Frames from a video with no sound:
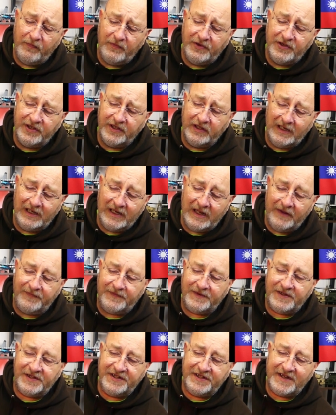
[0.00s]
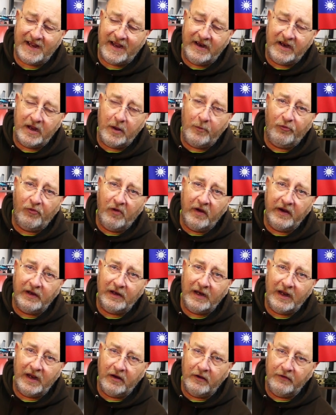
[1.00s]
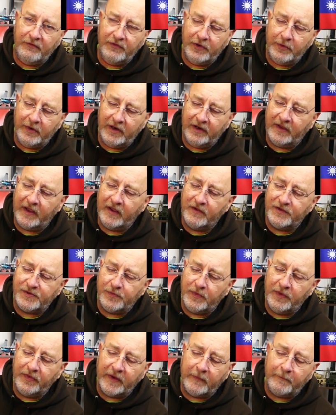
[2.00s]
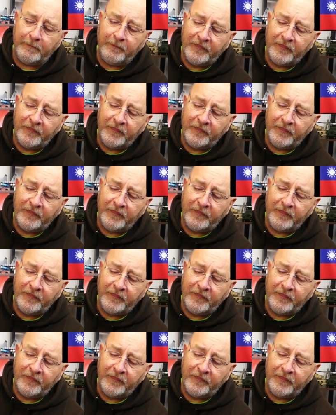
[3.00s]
to stand upright, let alone do anything else with it.